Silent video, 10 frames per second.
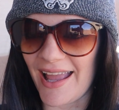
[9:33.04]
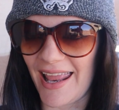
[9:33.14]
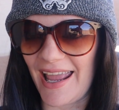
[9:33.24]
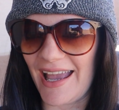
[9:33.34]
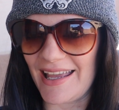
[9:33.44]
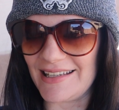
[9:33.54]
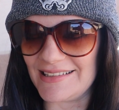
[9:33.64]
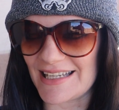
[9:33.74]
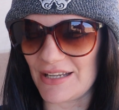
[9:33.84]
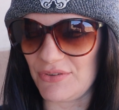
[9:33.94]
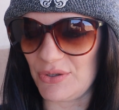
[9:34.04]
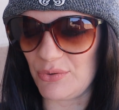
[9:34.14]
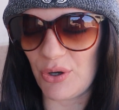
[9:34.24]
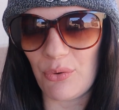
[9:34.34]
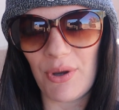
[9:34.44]
And if you
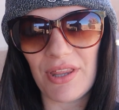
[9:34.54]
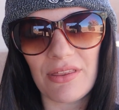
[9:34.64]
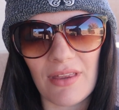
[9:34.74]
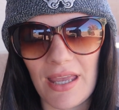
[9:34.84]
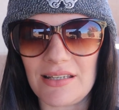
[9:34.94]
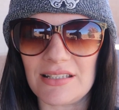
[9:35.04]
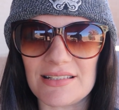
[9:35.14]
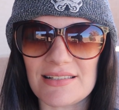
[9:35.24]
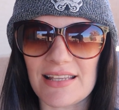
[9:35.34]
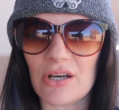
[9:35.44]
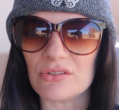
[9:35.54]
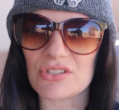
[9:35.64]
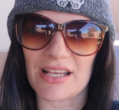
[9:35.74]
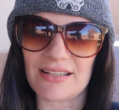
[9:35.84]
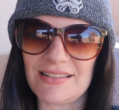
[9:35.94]
go with like
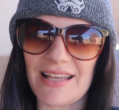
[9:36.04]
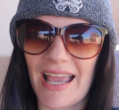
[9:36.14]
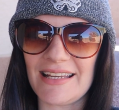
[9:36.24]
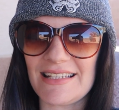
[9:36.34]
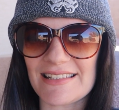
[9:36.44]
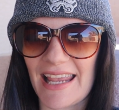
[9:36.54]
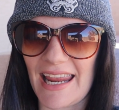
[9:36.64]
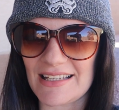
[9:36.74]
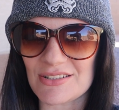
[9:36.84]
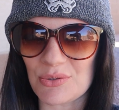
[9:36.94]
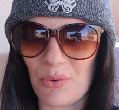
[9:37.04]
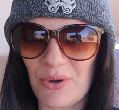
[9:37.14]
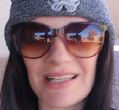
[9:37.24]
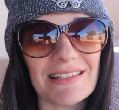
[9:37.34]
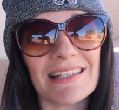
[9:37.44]
nostalgic 90s, 80s
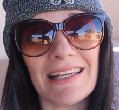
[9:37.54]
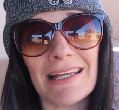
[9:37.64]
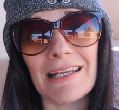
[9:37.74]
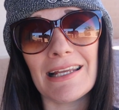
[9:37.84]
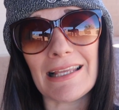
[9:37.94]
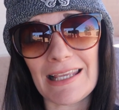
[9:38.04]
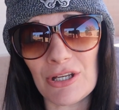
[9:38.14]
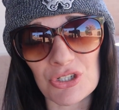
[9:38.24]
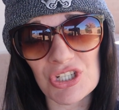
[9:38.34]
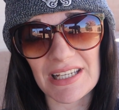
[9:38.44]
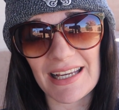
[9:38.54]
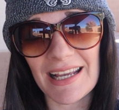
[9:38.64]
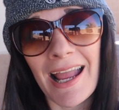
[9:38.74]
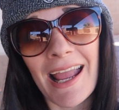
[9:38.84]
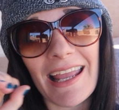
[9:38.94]
toys, he or she
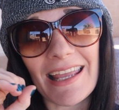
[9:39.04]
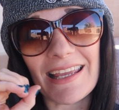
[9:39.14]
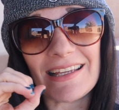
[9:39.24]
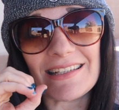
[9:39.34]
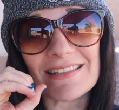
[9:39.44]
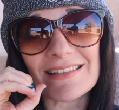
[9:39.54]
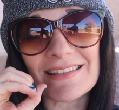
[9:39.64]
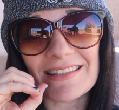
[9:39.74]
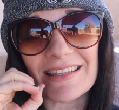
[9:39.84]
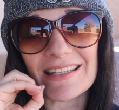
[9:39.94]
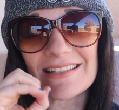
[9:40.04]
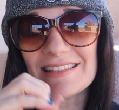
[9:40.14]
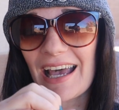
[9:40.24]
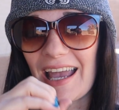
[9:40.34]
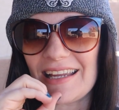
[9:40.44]
is the
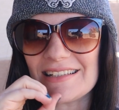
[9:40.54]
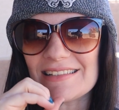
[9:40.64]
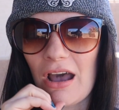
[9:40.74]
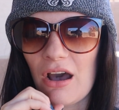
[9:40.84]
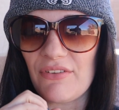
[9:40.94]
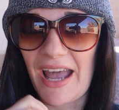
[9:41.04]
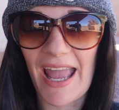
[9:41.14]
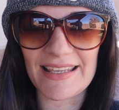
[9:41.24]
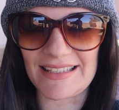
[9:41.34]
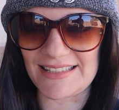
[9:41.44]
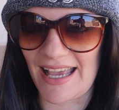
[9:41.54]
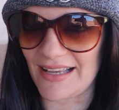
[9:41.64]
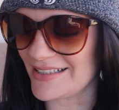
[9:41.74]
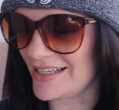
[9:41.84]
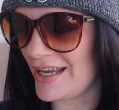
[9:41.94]
size of a hacky
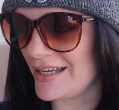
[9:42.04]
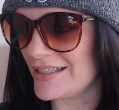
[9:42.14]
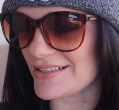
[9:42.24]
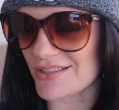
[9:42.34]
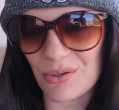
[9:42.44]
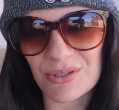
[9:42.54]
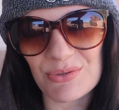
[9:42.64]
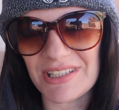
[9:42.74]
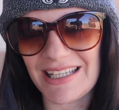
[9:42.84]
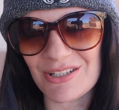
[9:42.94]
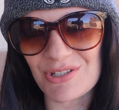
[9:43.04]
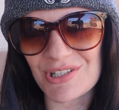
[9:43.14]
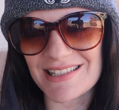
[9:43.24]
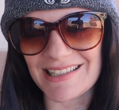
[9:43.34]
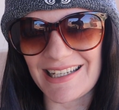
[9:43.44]
sack. So it's really
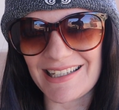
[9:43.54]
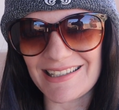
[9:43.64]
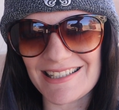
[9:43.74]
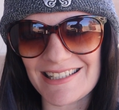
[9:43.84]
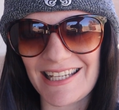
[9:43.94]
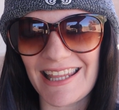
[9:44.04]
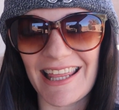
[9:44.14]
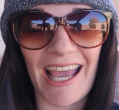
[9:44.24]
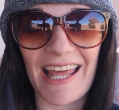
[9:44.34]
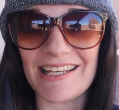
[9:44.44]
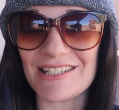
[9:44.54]
interesting to see that.